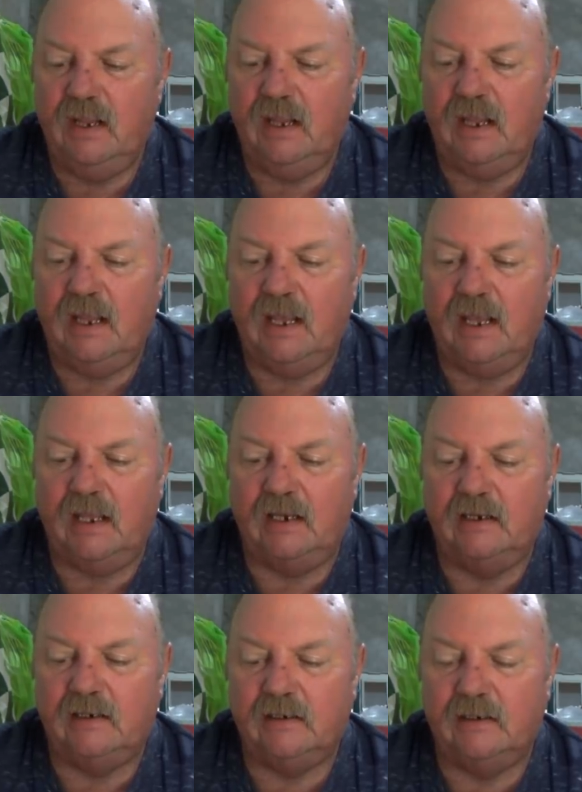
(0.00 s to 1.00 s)

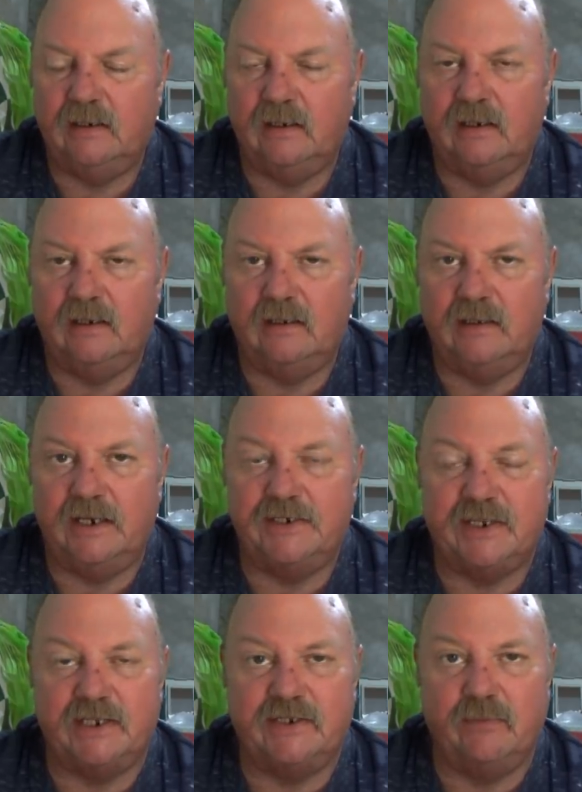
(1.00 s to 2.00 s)
And then he
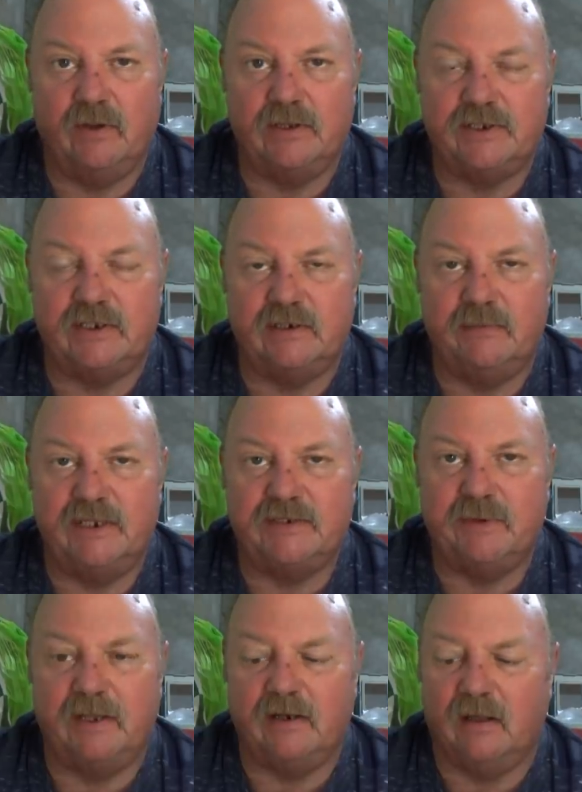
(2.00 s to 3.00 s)
says he wants it to be
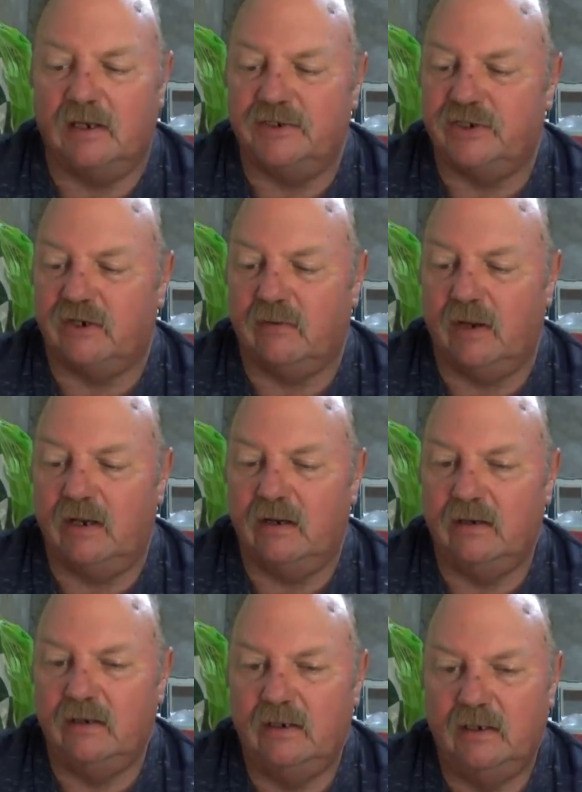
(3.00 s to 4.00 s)
spent on a
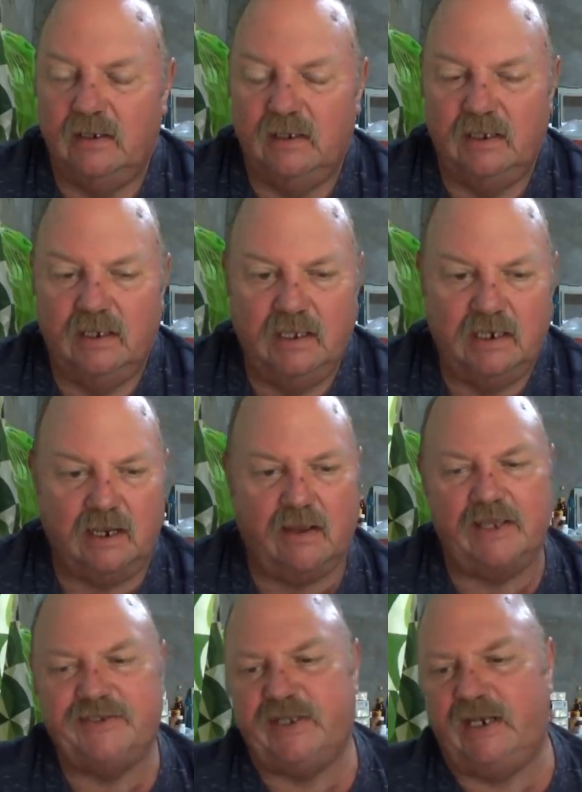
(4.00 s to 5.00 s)
generator. Now,
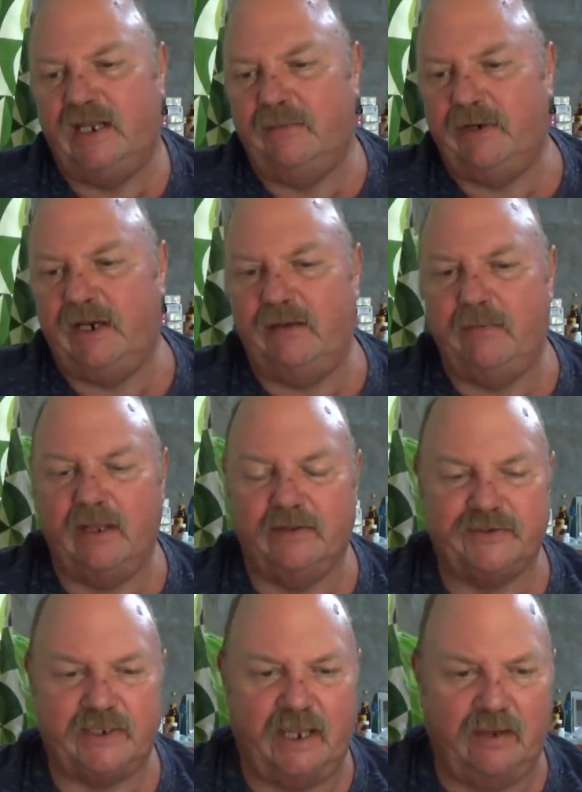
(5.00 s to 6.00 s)
I sent him an email
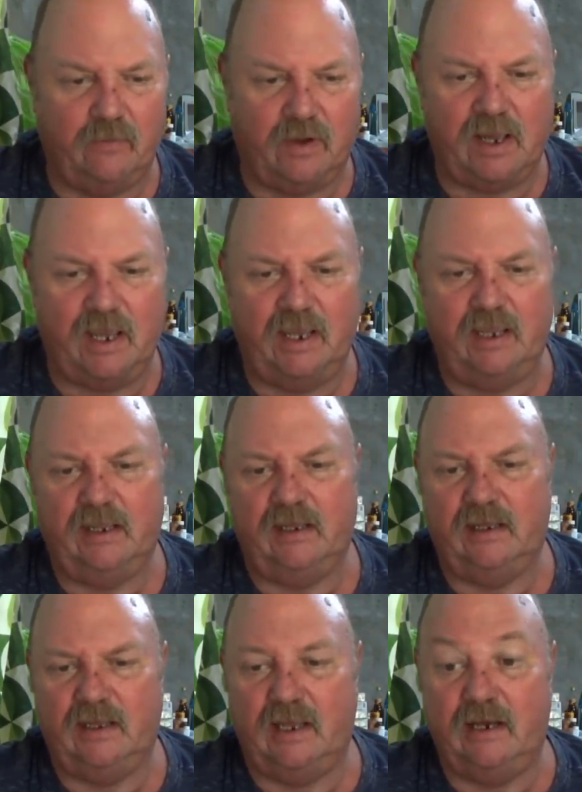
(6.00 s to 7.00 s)
saying why
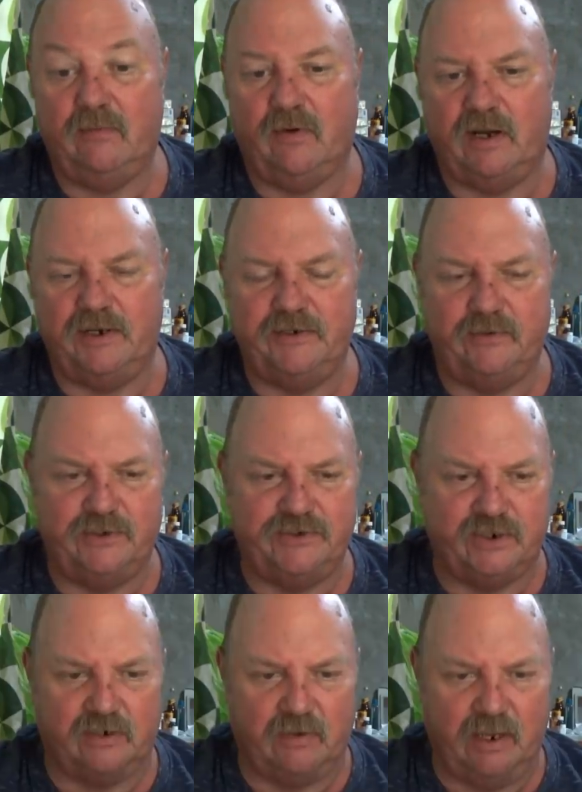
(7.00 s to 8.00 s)
I didn't want to do a
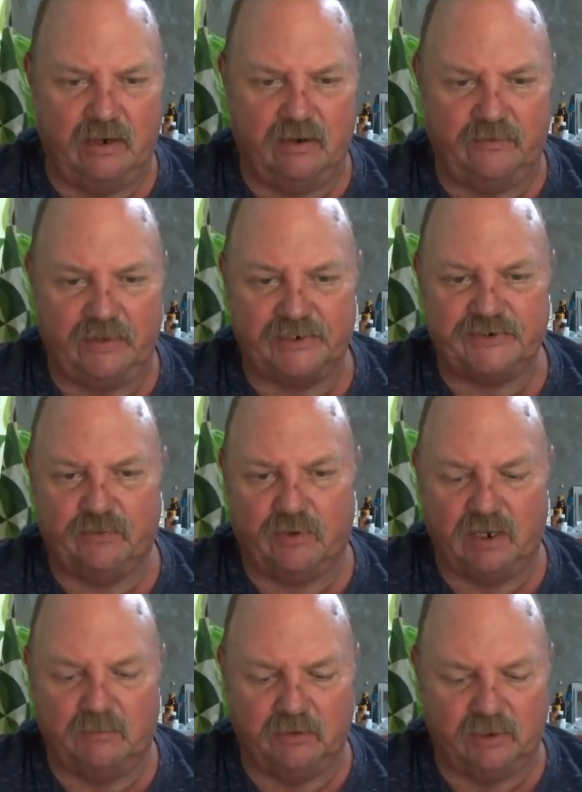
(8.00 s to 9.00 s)
generator, and that's the
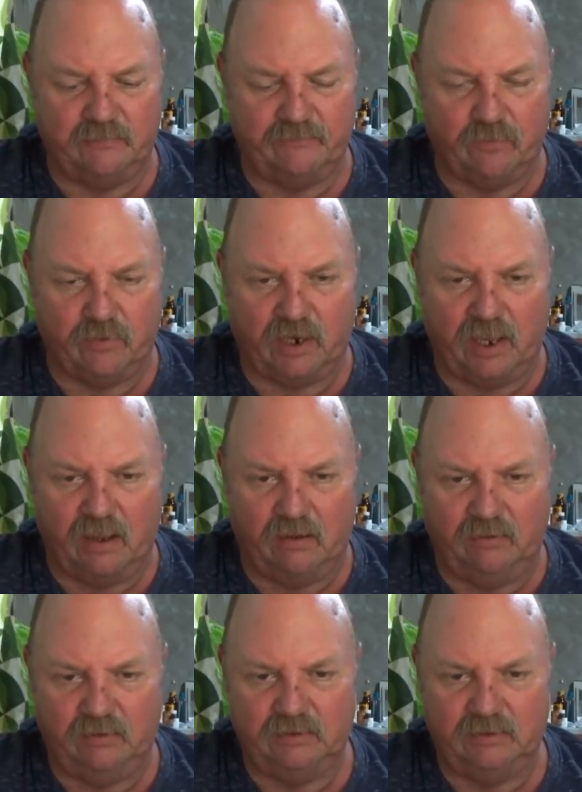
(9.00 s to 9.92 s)
one I'm looking for now.